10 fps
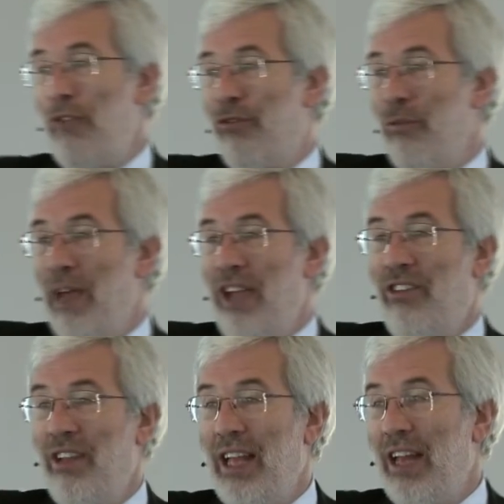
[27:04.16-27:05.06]

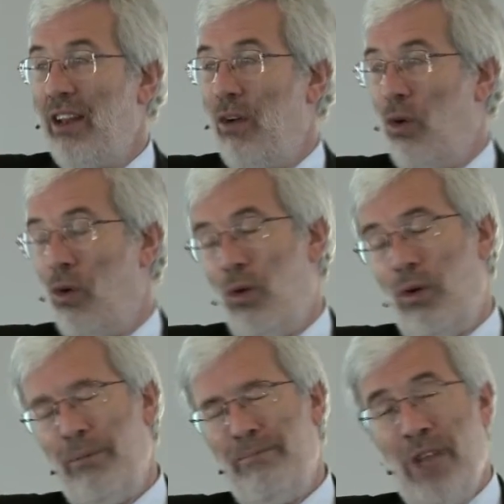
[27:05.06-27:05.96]
information that,
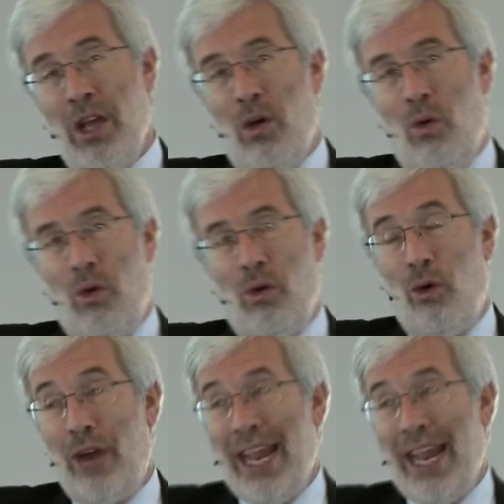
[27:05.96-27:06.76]
or